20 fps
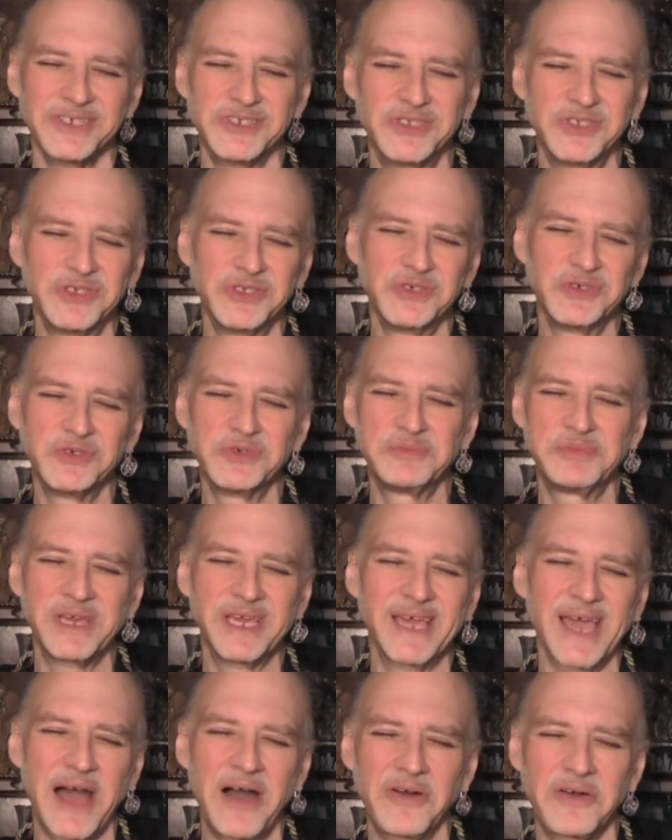to
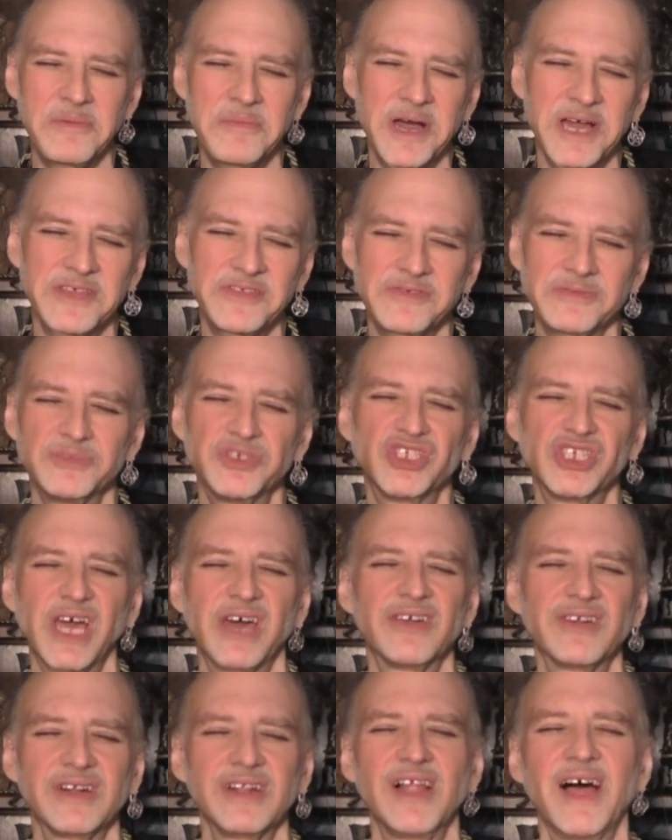be alchemized from
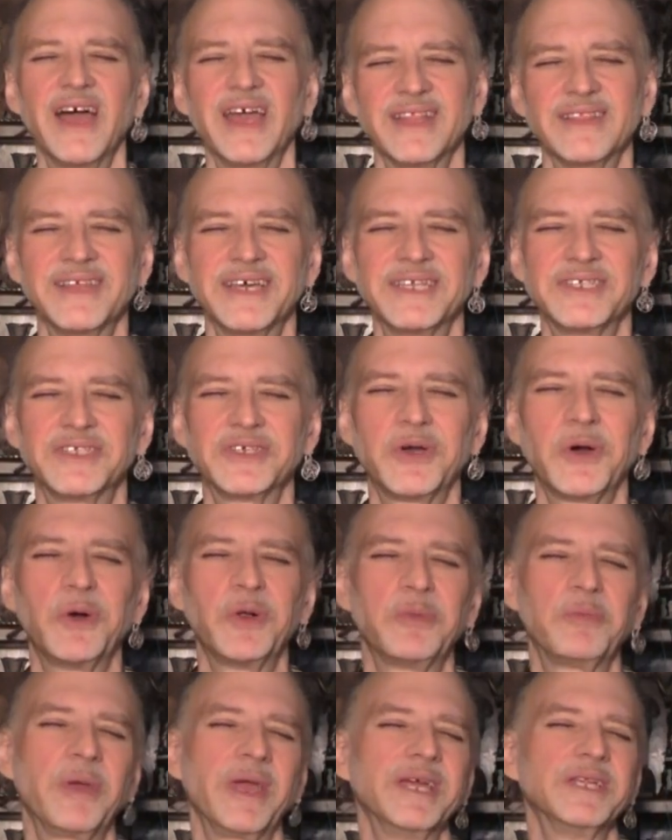shadow to light, lead to
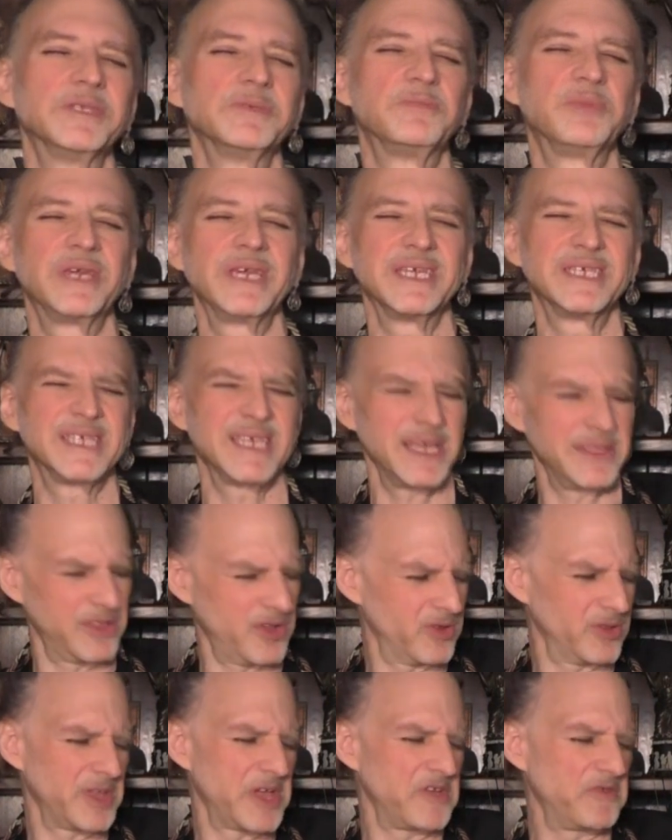gold, pain to peace in
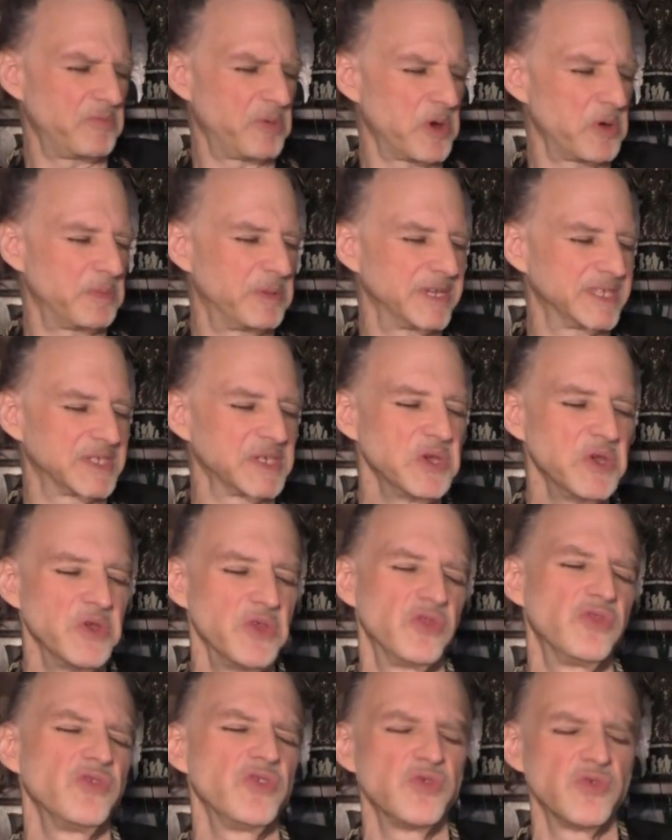their life purpose
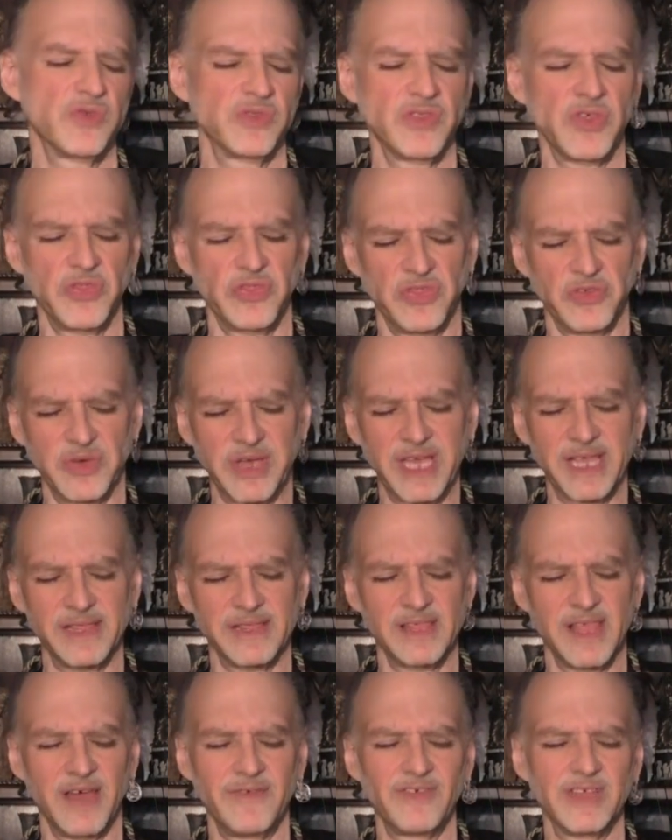through the three
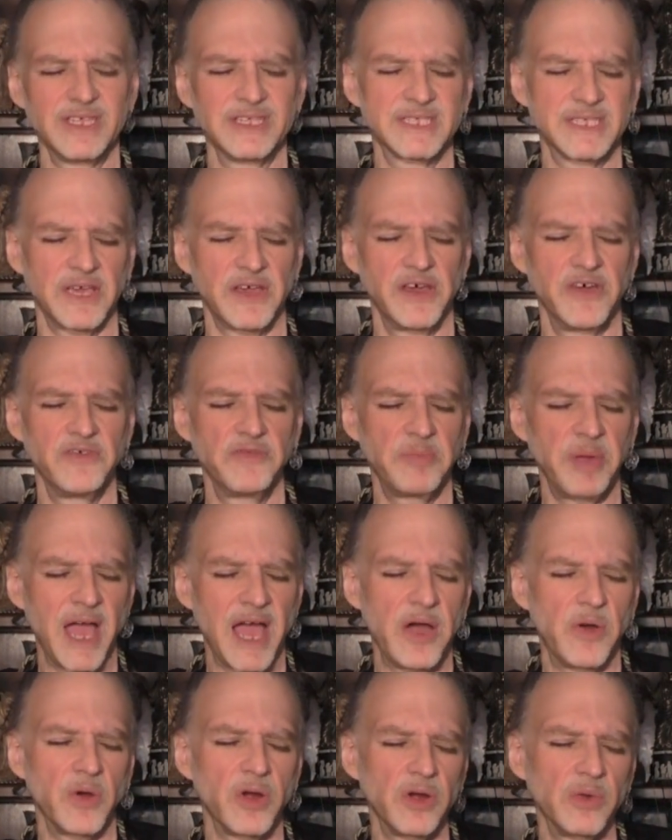levels of
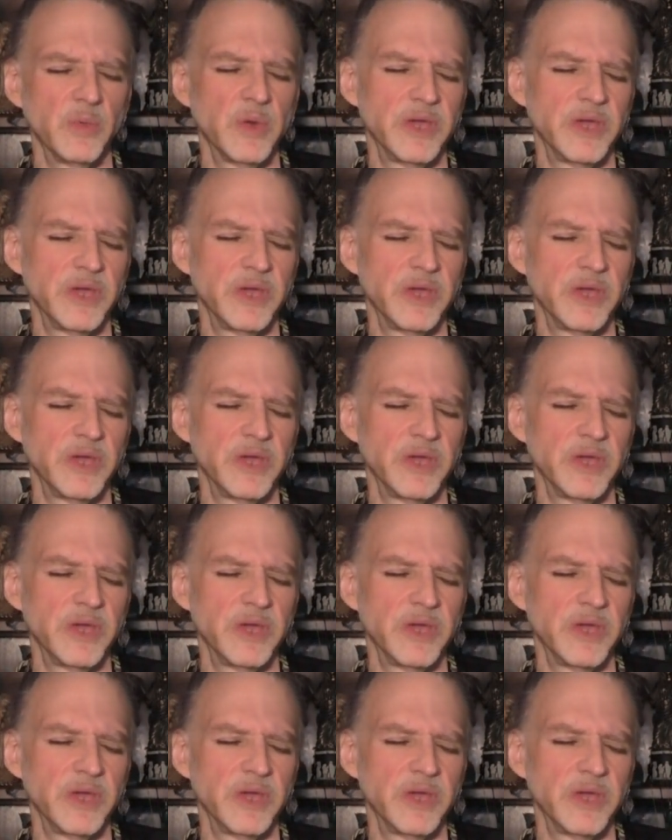power.